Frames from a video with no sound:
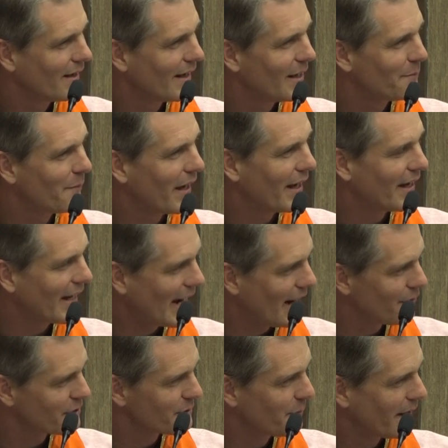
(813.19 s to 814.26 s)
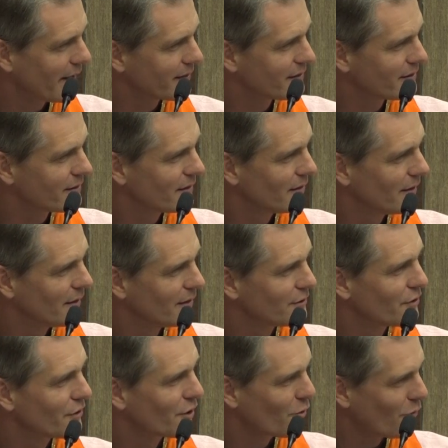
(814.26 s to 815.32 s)
and paying our respects
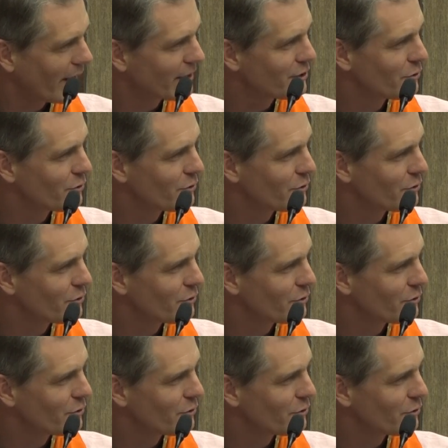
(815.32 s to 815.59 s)
to the great